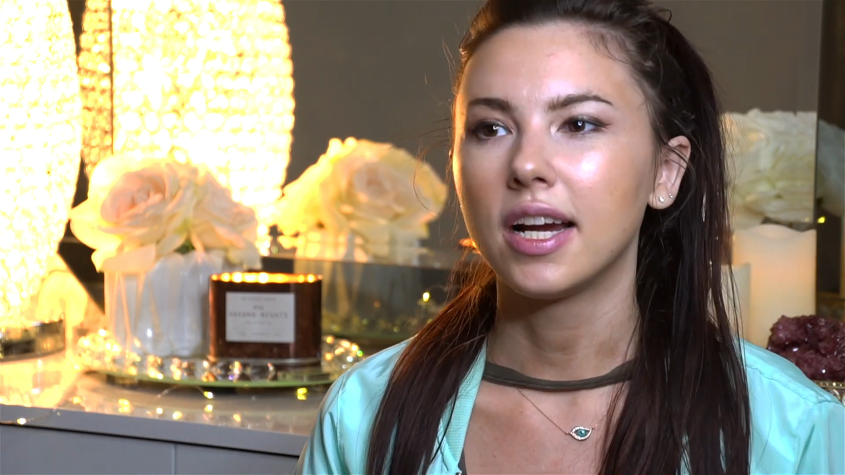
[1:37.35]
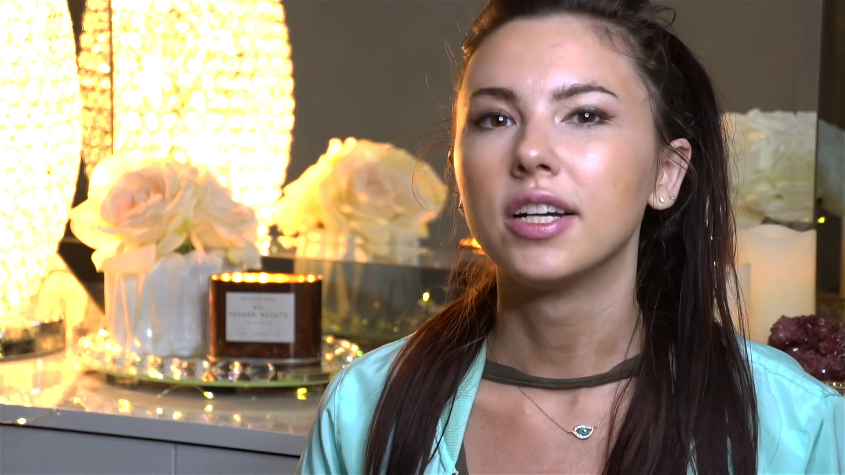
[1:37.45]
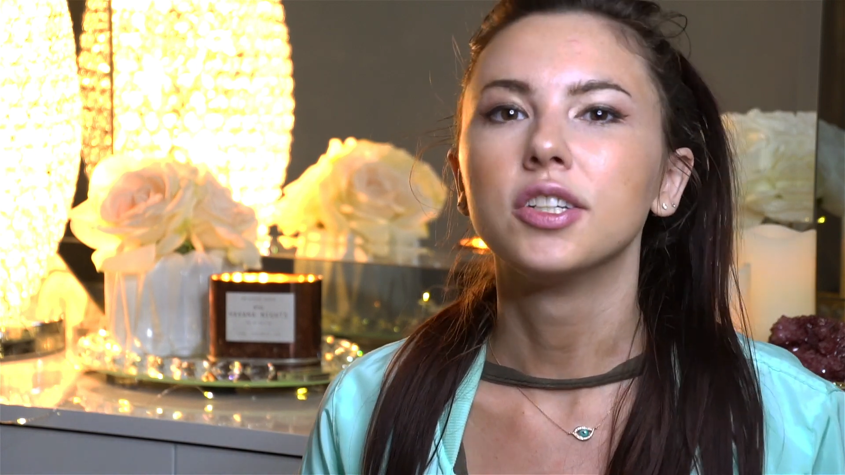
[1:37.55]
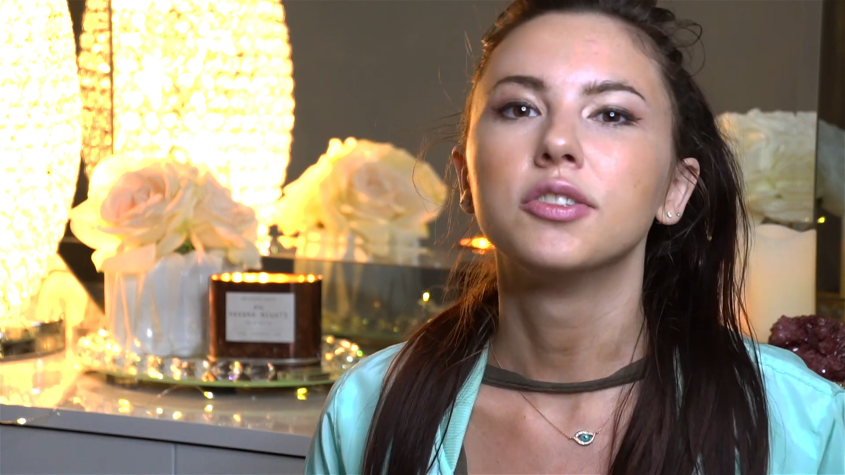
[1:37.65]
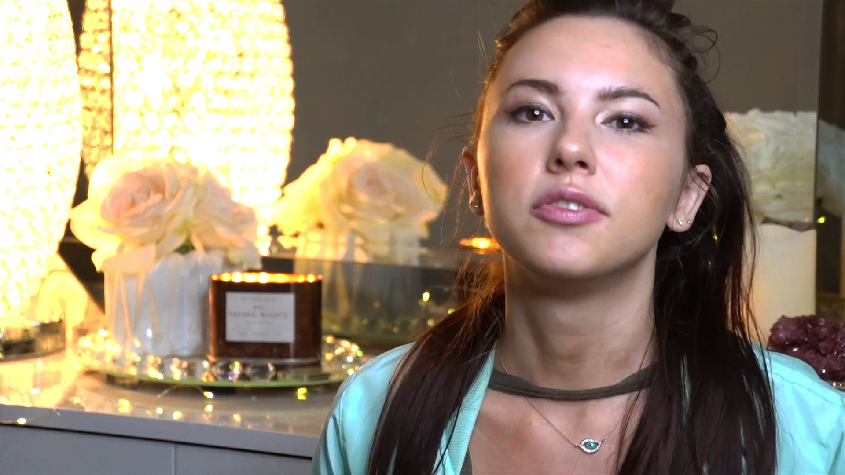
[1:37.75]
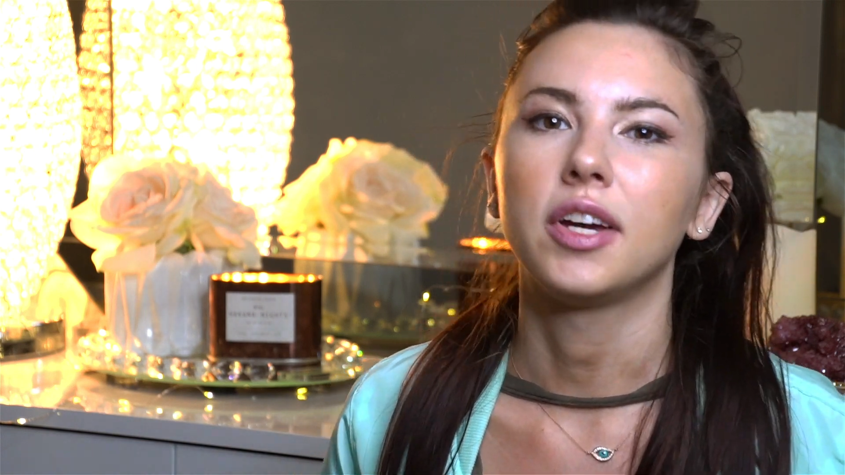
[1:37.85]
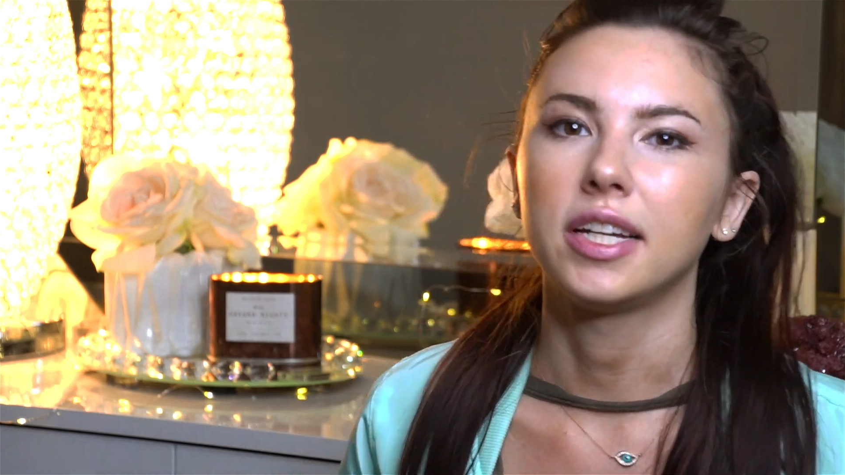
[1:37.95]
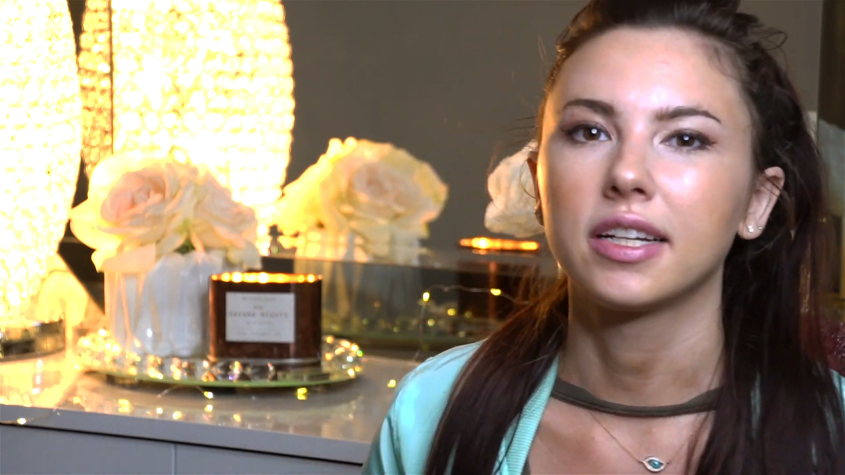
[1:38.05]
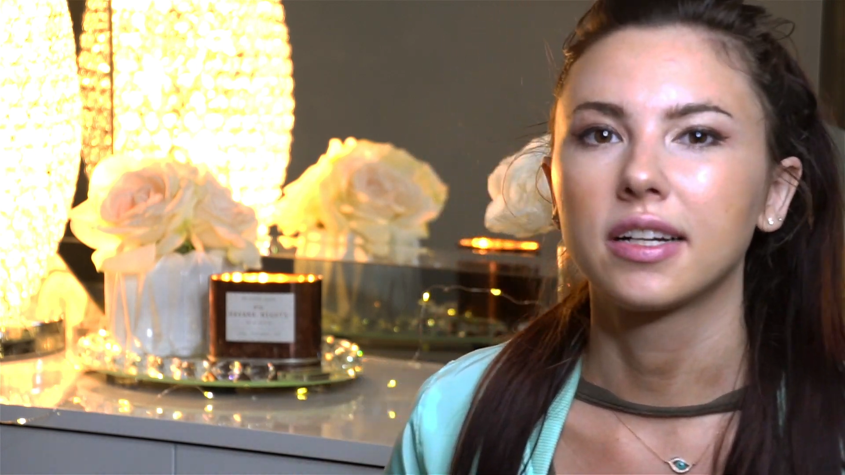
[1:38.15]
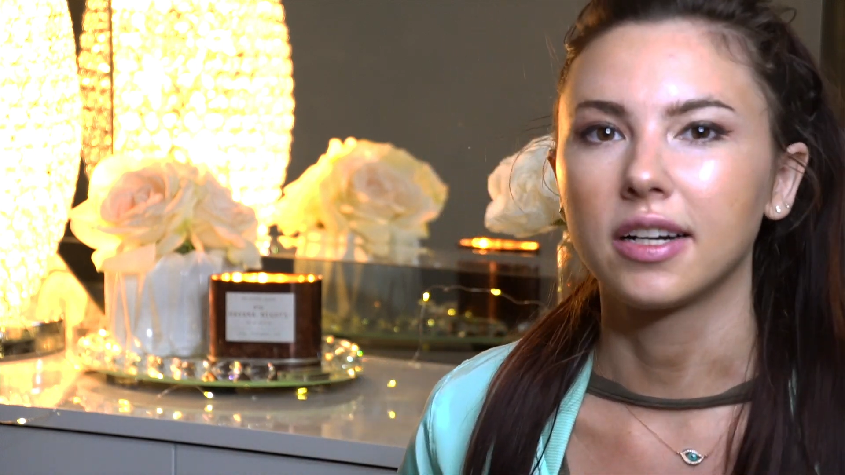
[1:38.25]

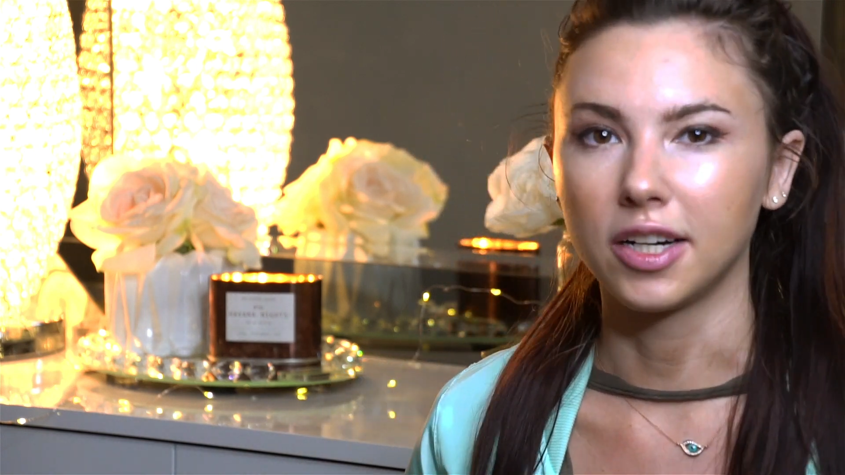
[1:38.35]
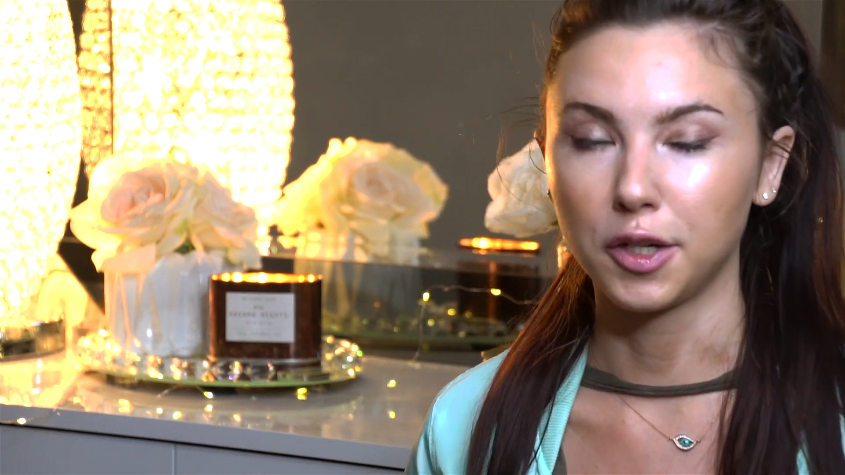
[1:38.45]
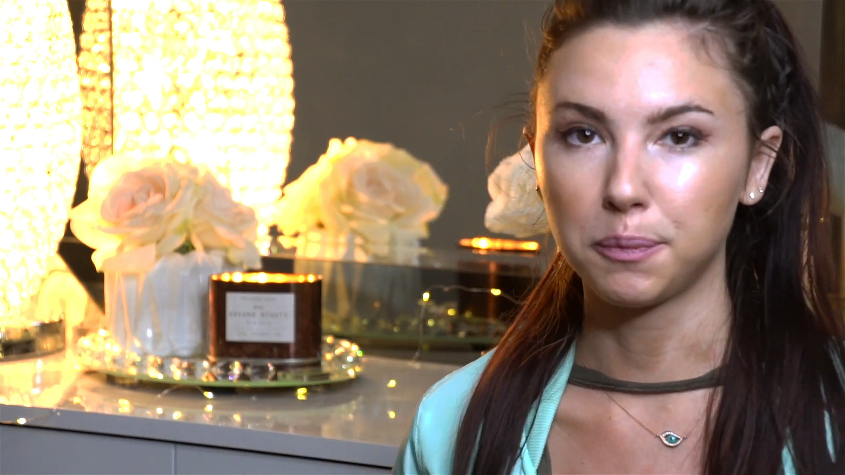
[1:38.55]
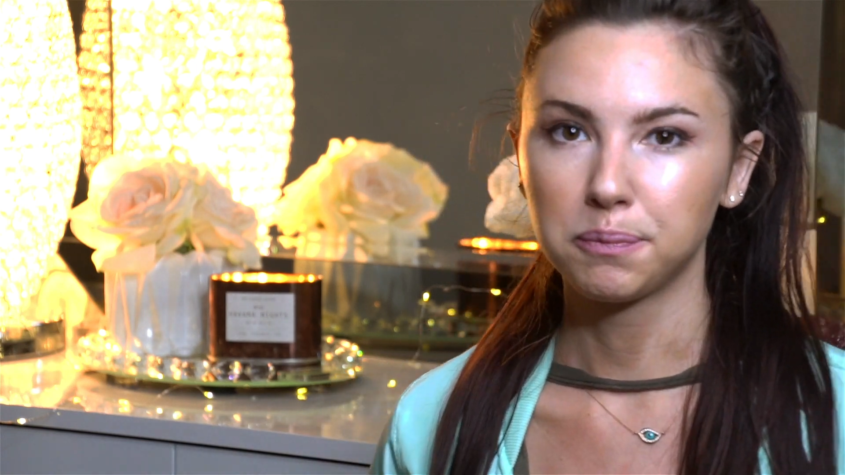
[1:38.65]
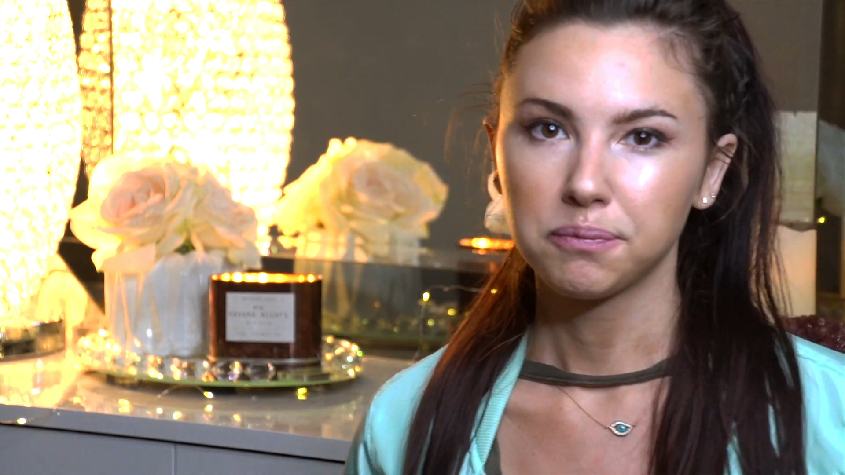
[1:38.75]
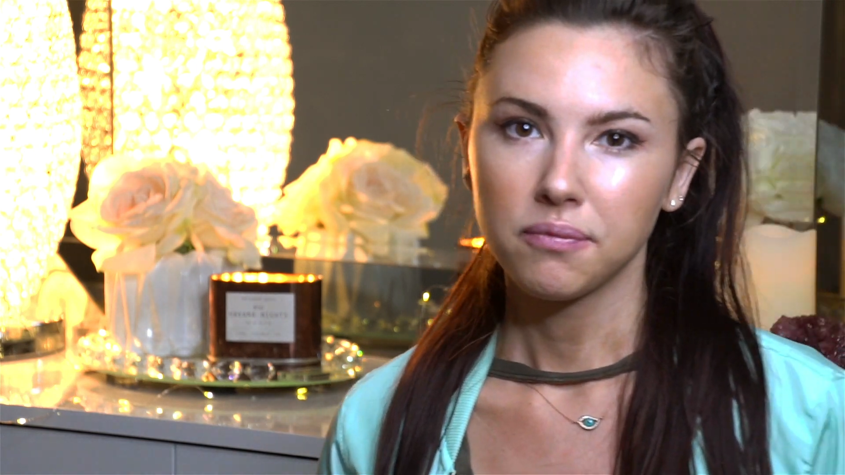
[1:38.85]
Ayurvedic herb.